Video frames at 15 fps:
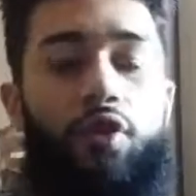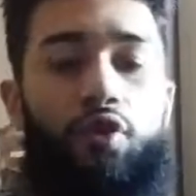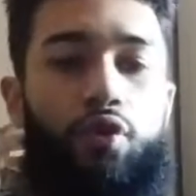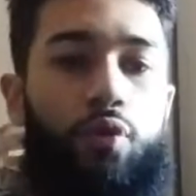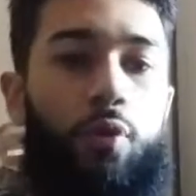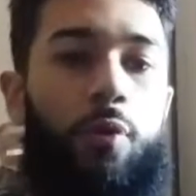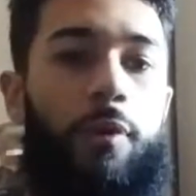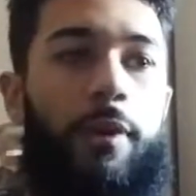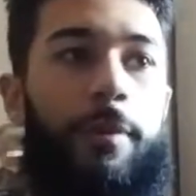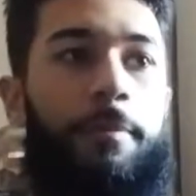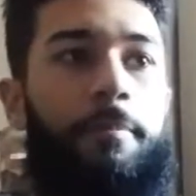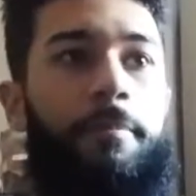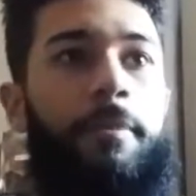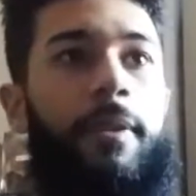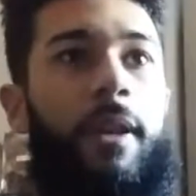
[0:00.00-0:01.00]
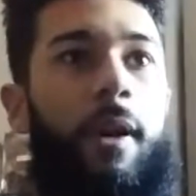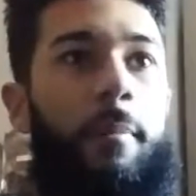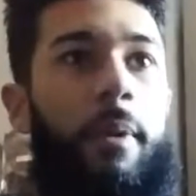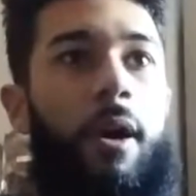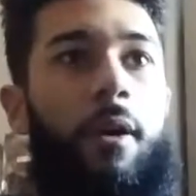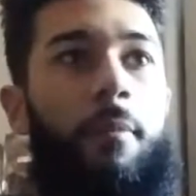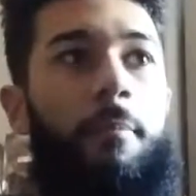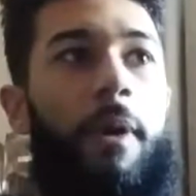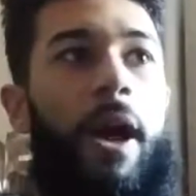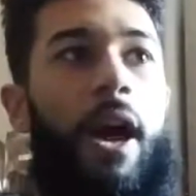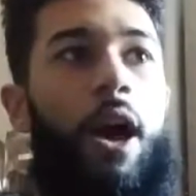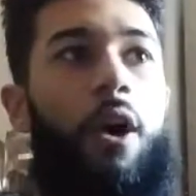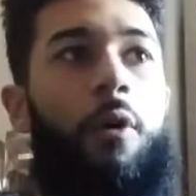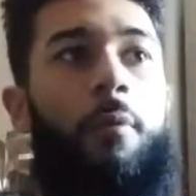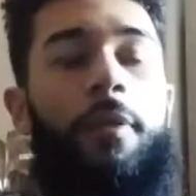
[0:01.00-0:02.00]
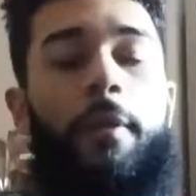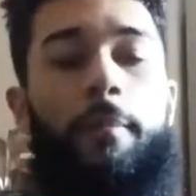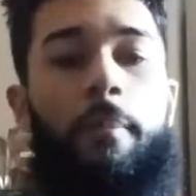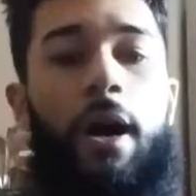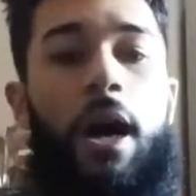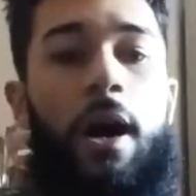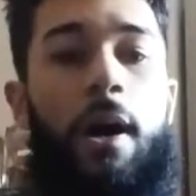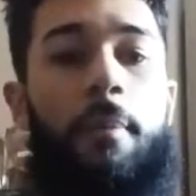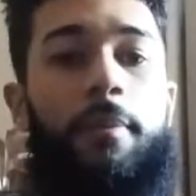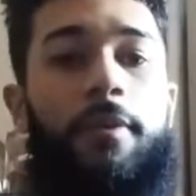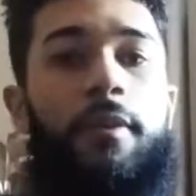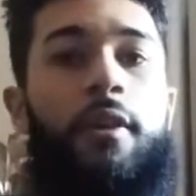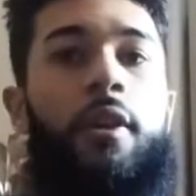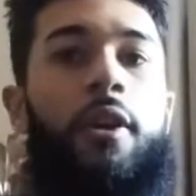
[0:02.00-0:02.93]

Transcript: a story about how the mobs